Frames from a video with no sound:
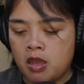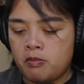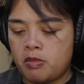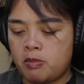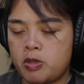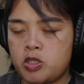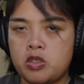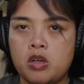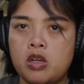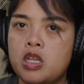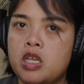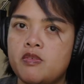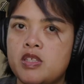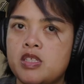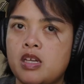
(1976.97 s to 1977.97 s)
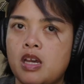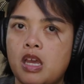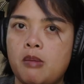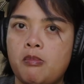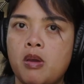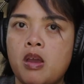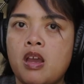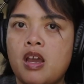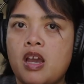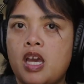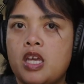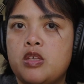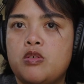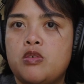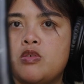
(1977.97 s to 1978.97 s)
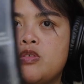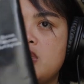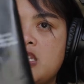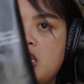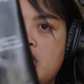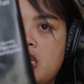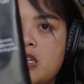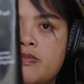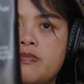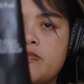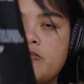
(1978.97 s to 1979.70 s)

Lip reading: The majority of the time I use the